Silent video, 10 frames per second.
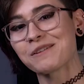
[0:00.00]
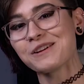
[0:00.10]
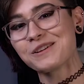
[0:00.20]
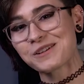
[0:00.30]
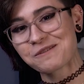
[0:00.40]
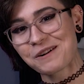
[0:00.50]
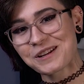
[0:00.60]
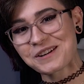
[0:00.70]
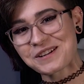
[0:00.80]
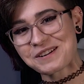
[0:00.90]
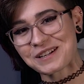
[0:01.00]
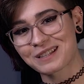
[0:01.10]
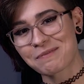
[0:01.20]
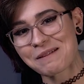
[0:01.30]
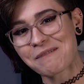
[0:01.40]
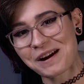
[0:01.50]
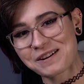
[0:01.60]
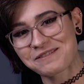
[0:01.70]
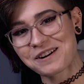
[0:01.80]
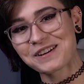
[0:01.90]
if you do want your USB
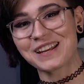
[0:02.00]
microphone,